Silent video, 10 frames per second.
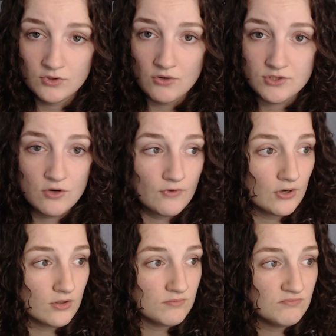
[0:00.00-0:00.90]
goes
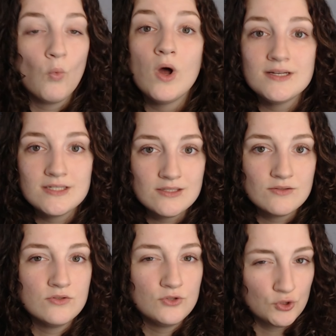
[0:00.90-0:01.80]
over what
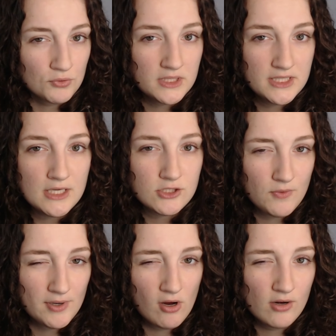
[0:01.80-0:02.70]
truly is
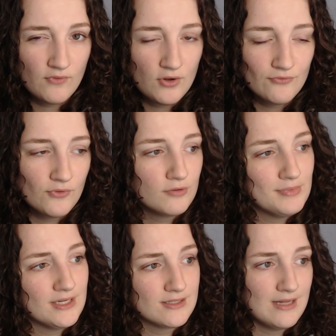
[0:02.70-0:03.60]
going on in Vault 4,
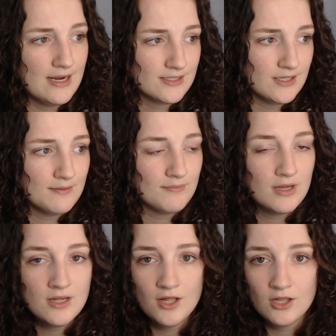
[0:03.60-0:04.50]
because last time
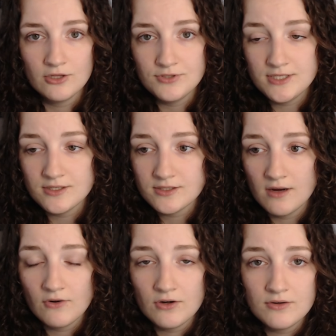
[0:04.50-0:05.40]
Lucy
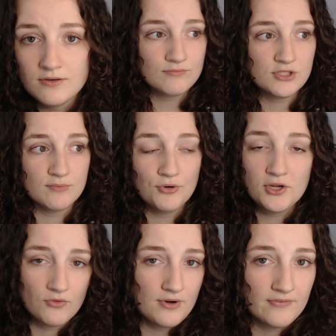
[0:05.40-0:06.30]
discovered some pretty
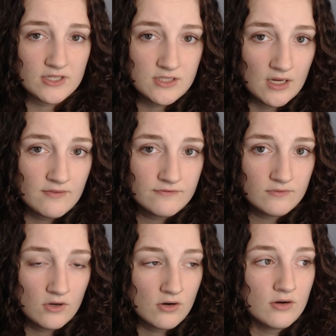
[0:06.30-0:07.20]
horrific stuff
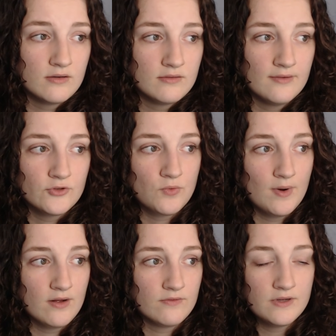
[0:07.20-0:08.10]
on level
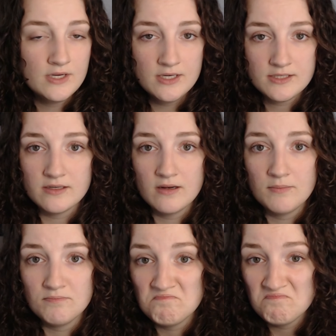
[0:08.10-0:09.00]
12.
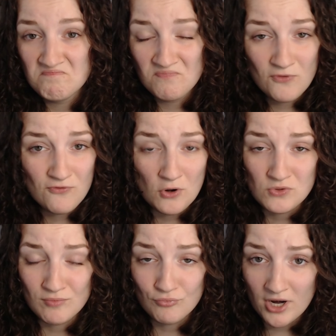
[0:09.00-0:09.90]
Some
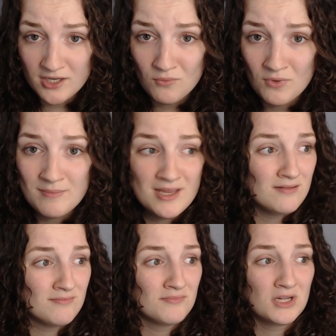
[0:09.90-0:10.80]
frozen pregnant
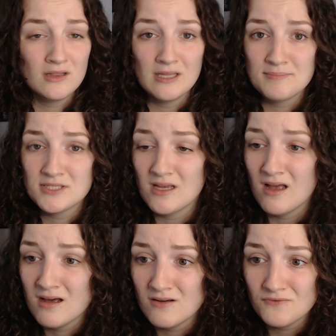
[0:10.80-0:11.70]
women, clips
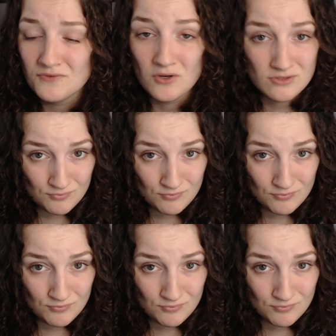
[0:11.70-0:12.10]
of those